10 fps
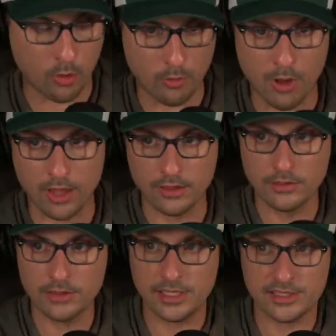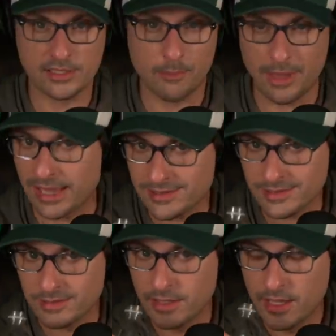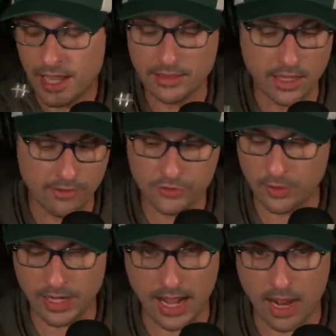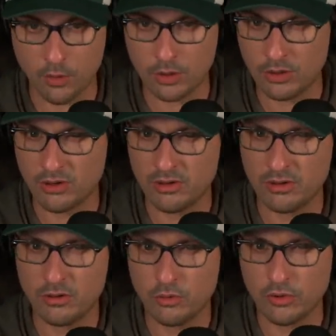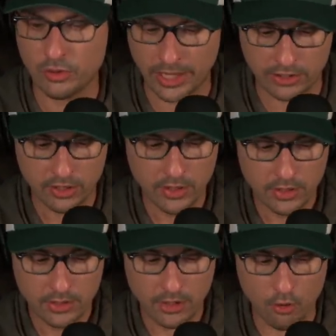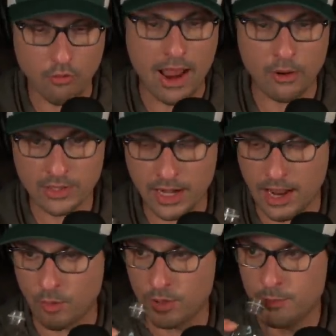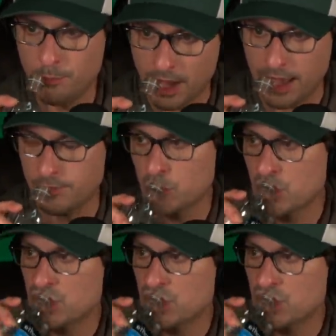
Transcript: hour model is the best. I love doing an hour or, or like around an hour, but